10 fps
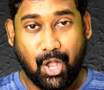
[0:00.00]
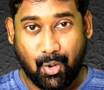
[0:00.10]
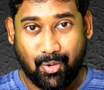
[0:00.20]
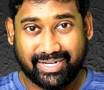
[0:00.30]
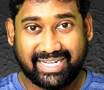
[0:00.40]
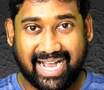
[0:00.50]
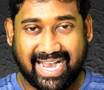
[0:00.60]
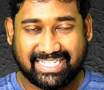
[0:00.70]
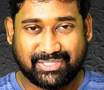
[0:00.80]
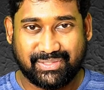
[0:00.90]
Okay
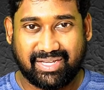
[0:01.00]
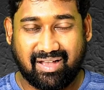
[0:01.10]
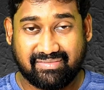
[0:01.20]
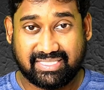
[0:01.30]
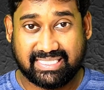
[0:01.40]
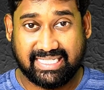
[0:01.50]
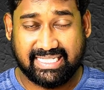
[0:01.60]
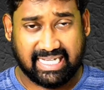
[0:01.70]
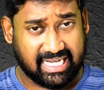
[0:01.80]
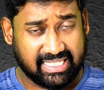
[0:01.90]
guys, today I have
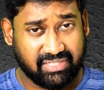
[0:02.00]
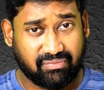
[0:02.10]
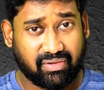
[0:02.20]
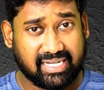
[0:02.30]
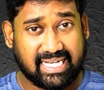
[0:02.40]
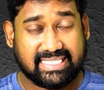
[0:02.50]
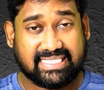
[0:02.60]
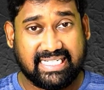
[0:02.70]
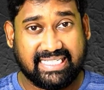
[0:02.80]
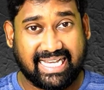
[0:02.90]
seen uh, different uh,
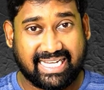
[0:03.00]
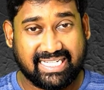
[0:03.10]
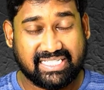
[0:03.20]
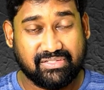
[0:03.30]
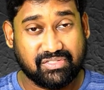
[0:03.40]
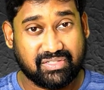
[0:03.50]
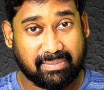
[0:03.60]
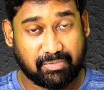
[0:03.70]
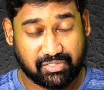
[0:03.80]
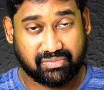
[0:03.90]
seal techniques used in
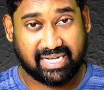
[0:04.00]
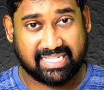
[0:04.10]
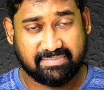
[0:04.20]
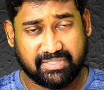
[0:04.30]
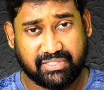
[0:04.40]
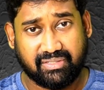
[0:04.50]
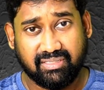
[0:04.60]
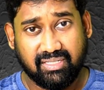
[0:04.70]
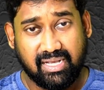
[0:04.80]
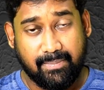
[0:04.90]
a pressure
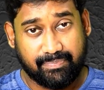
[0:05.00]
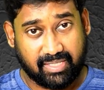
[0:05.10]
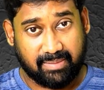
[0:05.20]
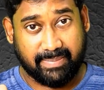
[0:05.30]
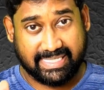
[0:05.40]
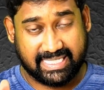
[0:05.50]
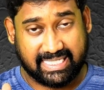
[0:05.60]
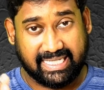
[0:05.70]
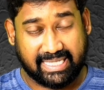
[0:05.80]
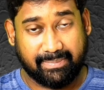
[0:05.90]
transmitter, uh,
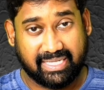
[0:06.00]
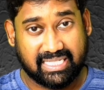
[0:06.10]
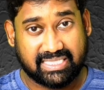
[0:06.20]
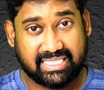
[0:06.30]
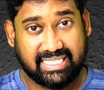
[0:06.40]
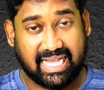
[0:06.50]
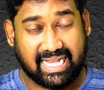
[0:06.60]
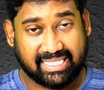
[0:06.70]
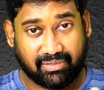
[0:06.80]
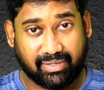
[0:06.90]
basically chemical seal
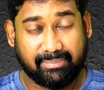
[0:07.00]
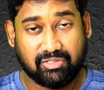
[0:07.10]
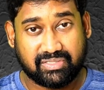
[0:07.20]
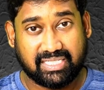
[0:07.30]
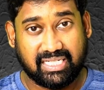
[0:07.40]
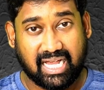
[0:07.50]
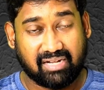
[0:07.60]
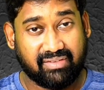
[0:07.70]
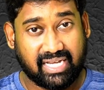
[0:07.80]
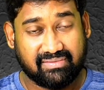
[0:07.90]
and the remote seal,
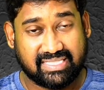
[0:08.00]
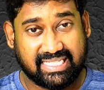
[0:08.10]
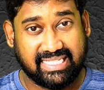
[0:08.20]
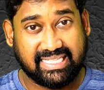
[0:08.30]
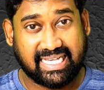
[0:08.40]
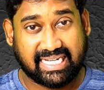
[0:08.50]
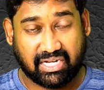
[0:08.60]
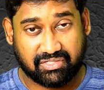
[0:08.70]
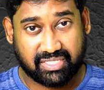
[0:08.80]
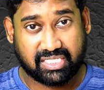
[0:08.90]
and we have seen the
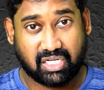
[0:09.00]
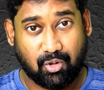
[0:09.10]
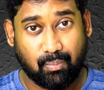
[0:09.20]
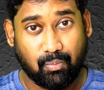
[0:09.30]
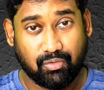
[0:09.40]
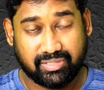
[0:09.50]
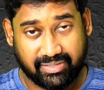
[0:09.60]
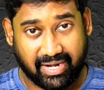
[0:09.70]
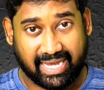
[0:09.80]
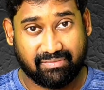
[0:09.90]
construction of both
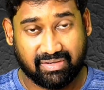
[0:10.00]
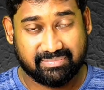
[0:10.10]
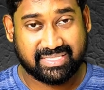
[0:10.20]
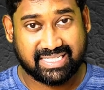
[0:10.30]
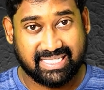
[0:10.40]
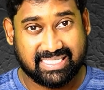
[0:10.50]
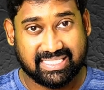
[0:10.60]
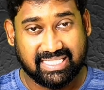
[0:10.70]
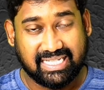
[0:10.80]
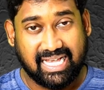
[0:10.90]
the diaphragm
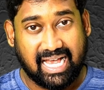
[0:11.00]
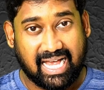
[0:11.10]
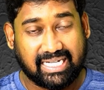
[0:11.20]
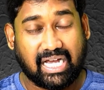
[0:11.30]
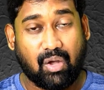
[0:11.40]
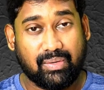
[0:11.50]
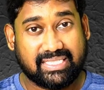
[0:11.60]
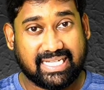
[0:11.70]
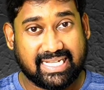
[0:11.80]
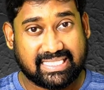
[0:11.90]
seals and how
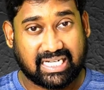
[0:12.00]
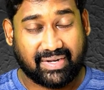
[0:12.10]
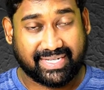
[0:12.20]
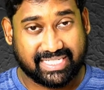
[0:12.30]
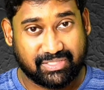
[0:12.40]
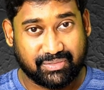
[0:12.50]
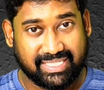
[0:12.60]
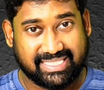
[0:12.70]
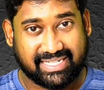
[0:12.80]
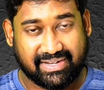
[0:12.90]
it gets connected to
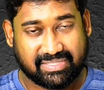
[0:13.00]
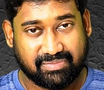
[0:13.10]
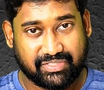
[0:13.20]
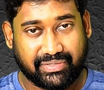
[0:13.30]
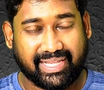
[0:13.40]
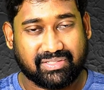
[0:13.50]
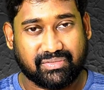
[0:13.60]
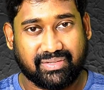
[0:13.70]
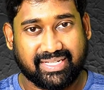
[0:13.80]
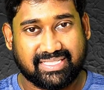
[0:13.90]
the transmitter
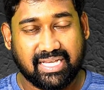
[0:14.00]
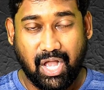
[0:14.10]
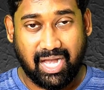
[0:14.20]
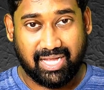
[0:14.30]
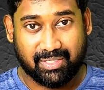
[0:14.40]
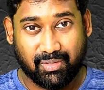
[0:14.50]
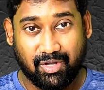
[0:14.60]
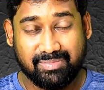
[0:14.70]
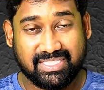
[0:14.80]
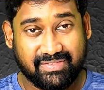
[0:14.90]
electronics. And I
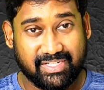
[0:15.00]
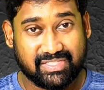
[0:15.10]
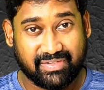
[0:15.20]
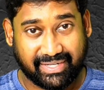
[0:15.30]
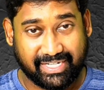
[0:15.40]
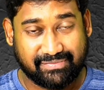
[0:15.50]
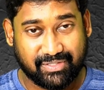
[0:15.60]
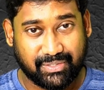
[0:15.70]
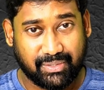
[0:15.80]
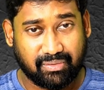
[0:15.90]
hope this video is very
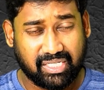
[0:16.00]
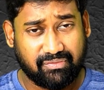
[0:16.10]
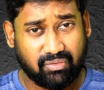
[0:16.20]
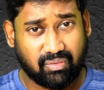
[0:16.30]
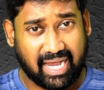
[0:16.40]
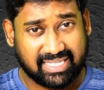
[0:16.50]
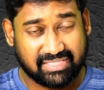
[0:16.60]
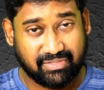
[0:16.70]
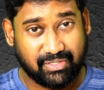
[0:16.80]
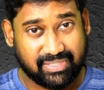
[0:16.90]
useful to you. If you like
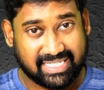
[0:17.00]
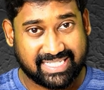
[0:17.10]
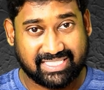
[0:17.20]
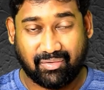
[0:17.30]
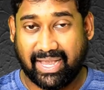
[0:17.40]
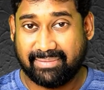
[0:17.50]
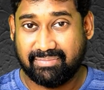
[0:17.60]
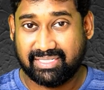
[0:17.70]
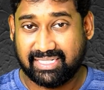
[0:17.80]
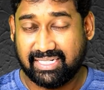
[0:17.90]
this video, just hit the like
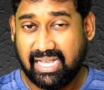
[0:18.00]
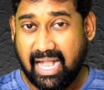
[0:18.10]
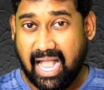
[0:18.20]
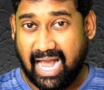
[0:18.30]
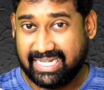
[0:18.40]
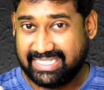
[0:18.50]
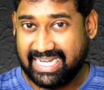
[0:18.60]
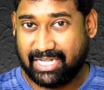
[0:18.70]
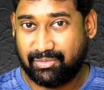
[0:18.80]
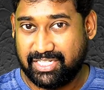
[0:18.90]
button and
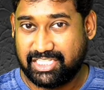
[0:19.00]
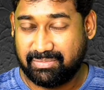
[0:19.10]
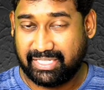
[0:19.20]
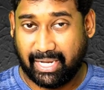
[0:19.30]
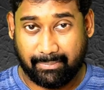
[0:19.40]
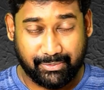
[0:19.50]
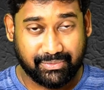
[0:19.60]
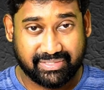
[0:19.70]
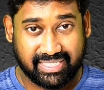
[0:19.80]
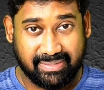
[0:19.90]
share to instrument
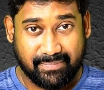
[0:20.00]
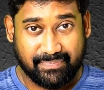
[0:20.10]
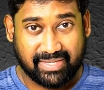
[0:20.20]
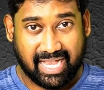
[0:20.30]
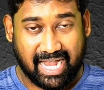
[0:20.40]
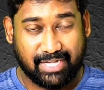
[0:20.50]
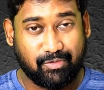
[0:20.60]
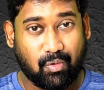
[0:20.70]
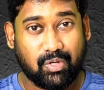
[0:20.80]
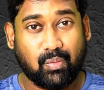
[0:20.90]
community. And if
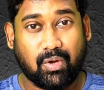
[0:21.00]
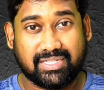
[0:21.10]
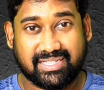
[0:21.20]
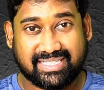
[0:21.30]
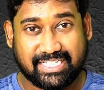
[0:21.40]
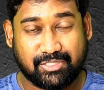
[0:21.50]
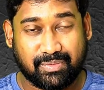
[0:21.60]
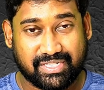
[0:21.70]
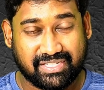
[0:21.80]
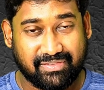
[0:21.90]
you want to watch such
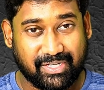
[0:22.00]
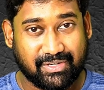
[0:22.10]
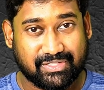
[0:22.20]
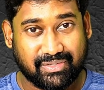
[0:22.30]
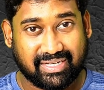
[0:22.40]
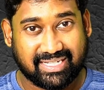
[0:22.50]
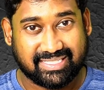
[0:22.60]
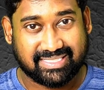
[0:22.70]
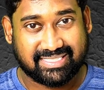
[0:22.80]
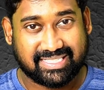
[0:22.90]
instrumentation videos, you
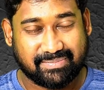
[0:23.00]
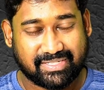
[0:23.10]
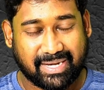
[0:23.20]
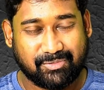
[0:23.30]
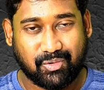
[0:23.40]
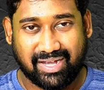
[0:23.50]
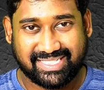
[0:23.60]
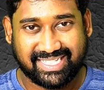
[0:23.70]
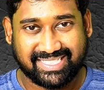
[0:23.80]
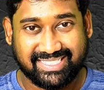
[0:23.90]
can subscribe to our
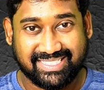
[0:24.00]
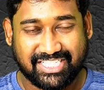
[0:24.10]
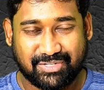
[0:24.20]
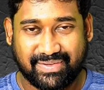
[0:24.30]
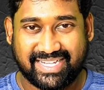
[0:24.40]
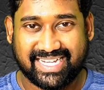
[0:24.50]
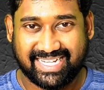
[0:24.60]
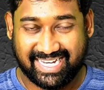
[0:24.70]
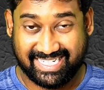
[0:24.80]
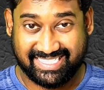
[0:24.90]
channel Learn
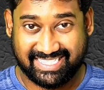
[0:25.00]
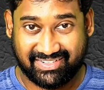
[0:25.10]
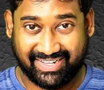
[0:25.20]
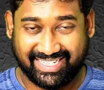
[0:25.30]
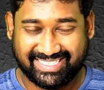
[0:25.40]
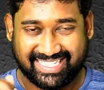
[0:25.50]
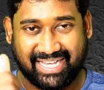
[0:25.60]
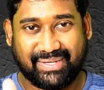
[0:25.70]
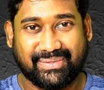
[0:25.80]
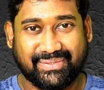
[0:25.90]
Instrumentation Engineering. Thank you.